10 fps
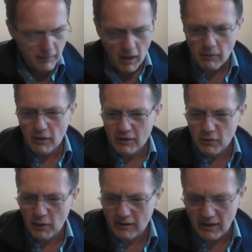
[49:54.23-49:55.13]
I'm gonna
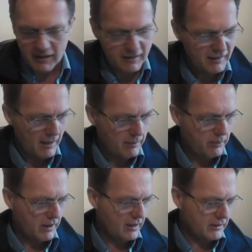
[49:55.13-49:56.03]
tweet it instead
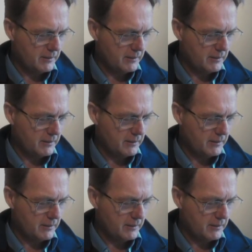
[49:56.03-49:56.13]
because